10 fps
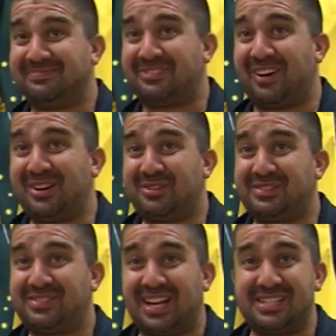Great Nichols
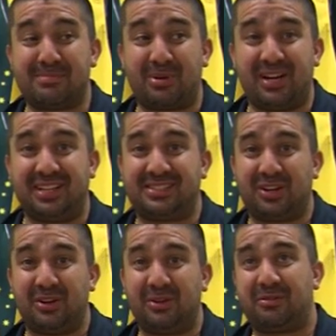have changed their branding.
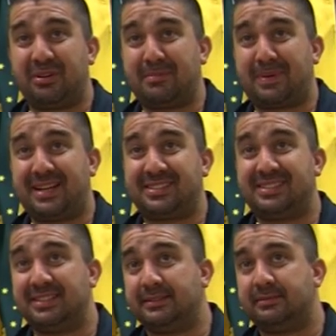So cricket bats
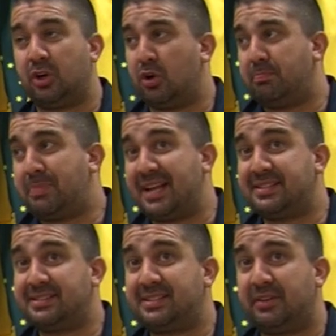and pads
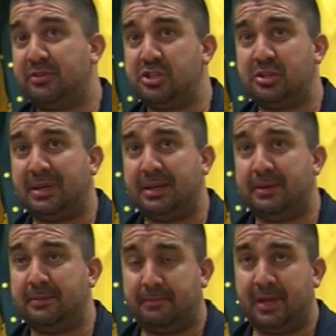and stuff used to
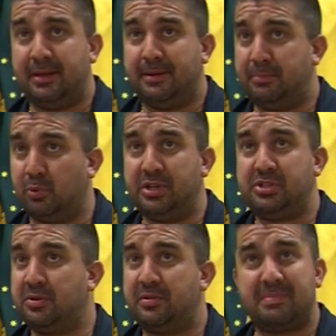be boys,
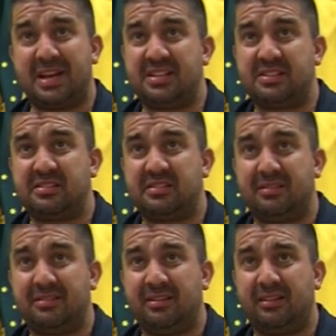youth, men's.
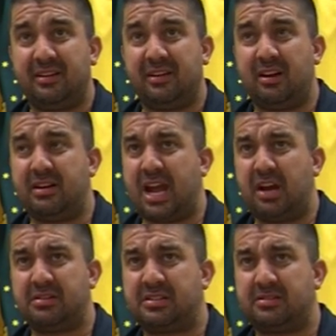Now
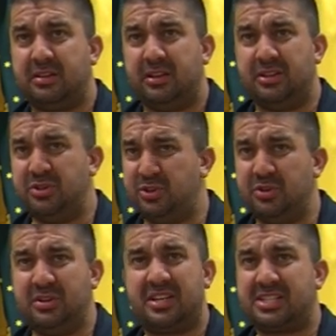it's
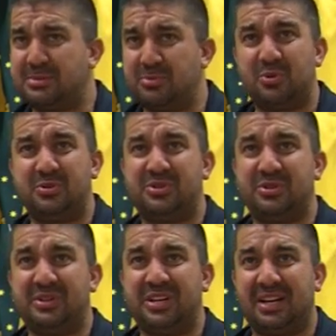junior, small
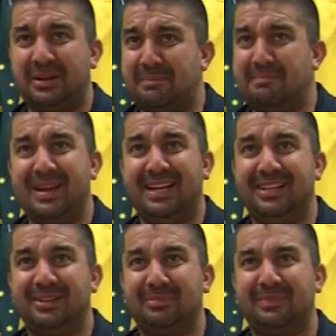junior,
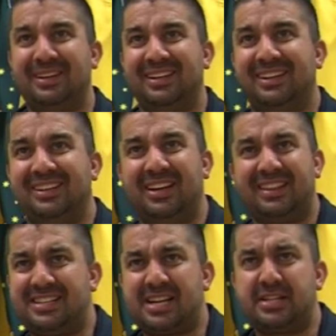medium.
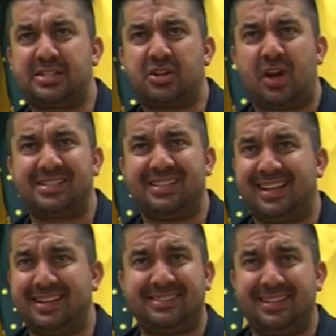They're changing the sizing to
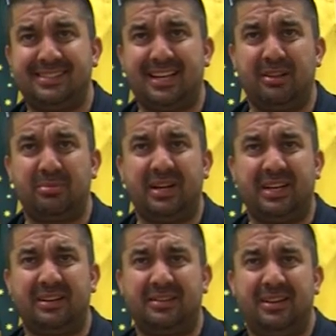take the sex out of the
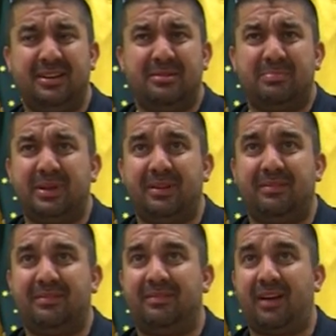brand. But
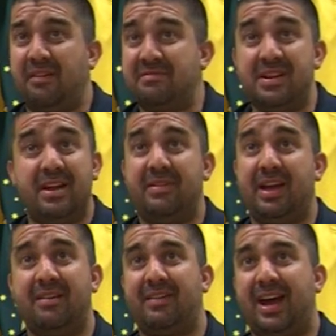I've never
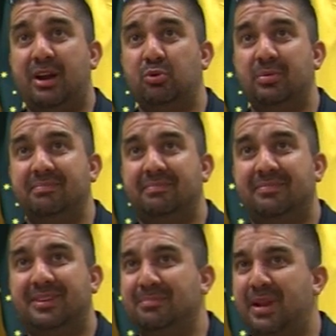ever had a woman
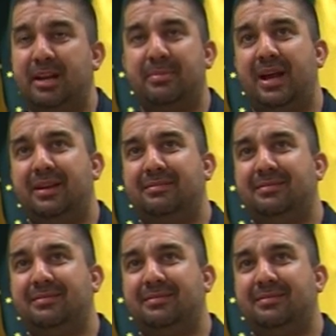complain about it.